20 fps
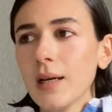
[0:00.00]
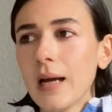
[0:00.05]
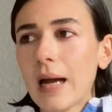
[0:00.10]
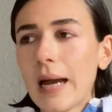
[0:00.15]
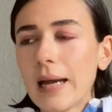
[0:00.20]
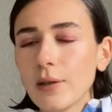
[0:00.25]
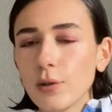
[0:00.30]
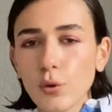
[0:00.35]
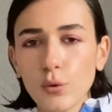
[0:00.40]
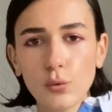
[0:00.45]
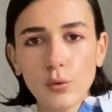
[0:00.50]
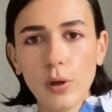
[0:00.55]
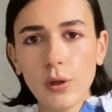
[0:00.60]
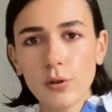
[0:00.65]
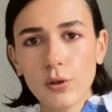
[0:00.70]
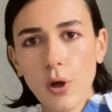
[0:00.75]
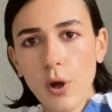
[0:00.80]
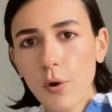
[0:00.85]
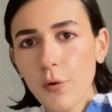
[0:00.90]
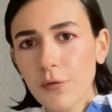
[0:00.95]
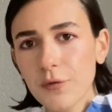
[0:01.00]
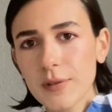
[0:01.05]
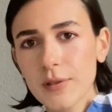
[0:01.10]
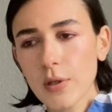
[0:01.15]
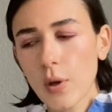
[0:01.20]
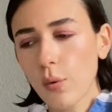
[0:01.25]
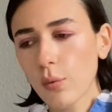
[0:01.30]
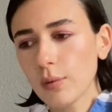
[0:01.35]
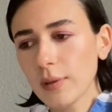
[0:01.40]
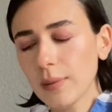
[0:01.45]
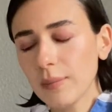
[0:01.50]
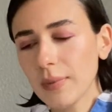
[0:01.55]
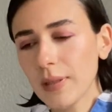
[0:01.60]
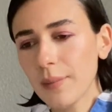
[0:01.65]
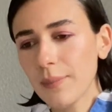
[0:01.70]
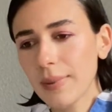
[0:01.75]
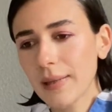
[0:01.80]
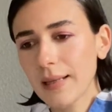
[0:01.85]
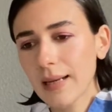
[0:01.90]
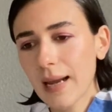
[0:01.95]
I do not know if it's only
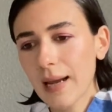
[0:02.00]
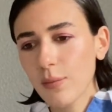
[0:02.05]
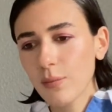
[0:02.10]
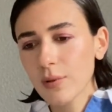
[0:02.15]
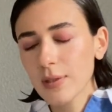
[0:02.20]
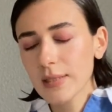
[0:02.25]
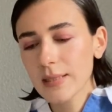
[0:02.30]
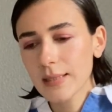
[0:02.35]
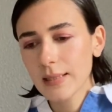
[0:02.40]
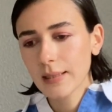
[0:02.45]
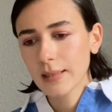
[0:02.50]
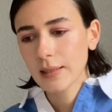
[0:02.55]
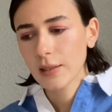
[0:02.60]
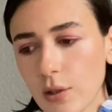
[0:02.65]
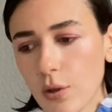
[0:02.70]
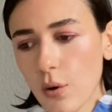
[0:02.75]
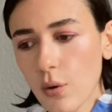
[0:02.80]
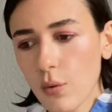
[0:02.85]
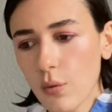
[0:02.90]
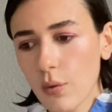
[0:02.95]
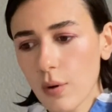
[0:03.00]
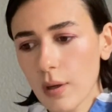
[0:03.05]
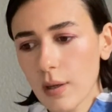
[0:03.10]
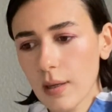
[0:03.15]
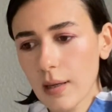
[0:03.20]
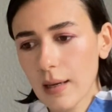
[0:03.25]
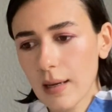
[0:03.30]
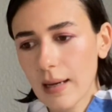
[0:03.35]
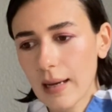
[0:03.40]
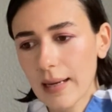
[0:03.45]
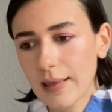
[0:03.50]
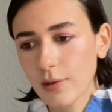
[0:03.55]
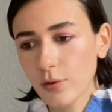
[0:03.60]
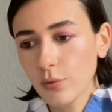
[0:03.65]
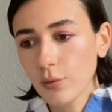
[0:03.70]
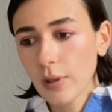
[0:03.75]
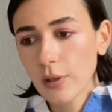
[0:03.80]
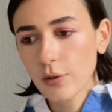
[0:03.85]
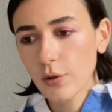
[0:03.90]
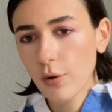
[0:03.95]
me, but I was, you know, I do
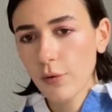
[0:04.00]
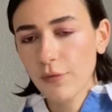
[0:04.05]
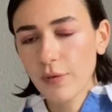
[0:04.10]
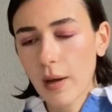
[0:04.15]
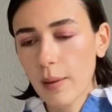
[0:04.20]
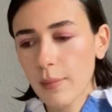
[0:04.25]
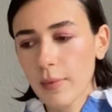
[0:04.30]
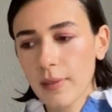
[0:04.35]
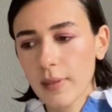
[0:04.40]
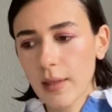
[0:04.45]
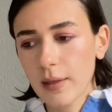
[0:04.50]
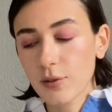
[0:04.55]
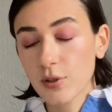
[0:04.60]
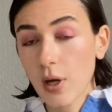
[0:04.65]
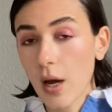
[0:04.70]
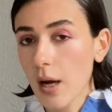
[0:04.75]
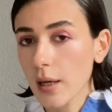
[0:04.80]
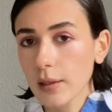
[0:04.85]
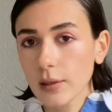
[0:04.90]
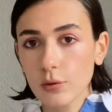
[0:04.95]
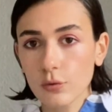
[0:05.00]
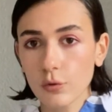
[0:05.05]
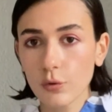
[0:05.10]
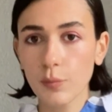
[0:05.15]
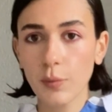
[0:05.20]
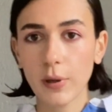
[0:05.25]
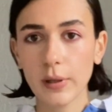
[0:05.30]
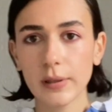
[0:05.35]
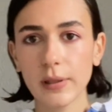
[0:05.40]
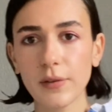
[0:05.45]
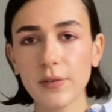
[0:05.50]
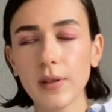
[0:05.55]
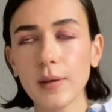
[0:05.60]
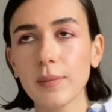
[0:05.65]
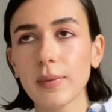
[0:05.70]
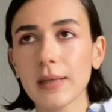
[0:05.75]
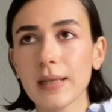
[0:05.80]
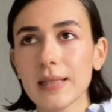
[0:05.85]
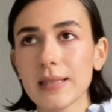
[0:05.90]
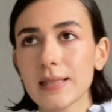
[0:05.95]
not know if I'm in that target group or anything,
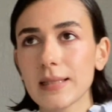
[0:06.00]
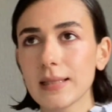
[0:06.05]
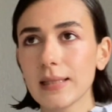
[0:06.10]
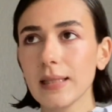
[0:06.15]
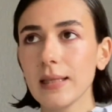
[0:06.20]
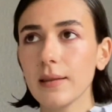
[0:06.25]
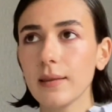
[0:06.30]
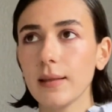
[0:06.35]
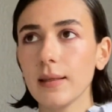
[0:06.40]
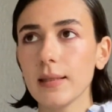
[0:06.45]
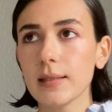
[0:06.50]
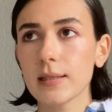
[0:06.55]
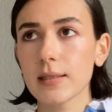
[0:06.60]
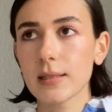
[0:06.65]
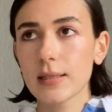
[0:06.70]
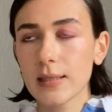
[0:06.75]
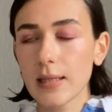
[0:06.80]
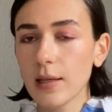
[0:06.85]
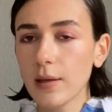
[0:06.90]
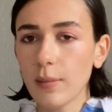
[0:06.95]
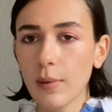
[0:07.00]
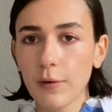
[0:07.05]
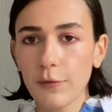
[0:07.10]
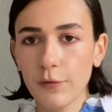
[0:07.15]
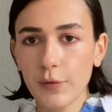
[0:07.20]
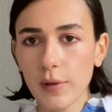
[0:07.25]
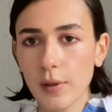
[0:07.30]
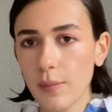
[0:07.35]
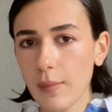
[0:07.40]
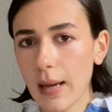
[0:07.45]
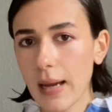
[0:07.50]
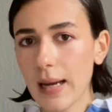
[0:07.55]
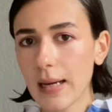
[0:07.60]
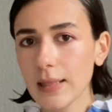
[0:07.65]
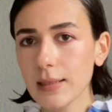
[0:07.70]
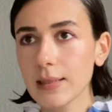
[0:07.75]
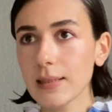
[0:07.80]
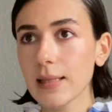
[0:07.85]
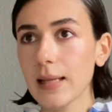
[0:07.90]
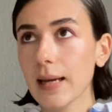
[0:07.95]
but I see these cinema film
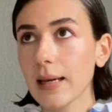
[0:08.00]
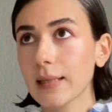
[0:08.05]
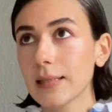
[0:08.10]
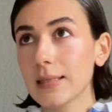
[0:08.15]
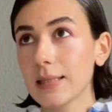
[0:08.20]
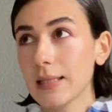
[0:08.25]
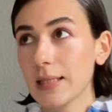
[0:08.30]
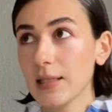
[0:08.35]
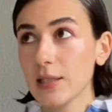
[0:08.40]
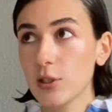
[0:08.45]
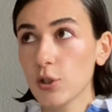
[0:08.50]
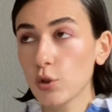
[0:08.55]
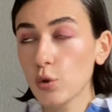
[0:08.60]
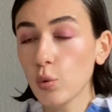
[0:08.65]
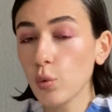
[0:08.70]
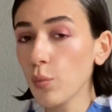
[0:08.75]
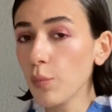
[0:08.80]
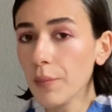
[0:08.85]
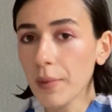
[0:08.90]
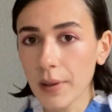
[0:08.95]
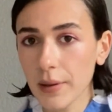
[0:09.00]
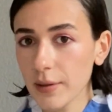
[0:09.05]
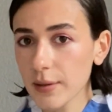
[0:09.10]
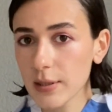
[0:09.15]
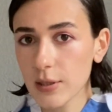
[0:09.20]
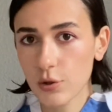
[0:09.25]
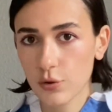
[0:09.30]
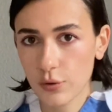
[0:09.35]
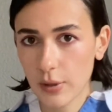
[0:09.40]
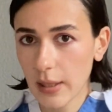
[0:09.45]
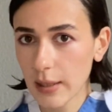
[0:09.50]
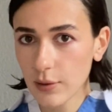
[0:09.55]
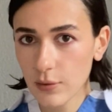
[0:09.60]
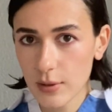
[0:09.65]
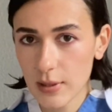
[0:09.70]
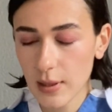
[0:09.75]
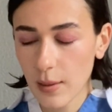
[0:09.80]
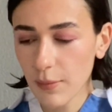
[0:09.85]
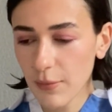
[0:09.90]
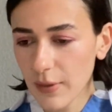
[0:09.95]
ads like since 2 months straight or
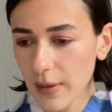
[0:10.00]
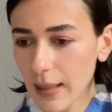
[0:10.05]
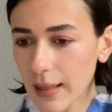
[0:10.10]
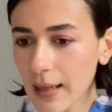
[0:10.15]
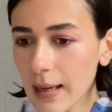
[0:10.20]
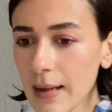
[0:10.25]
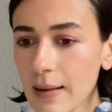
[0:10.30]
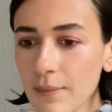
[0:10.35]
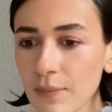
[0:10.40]
something.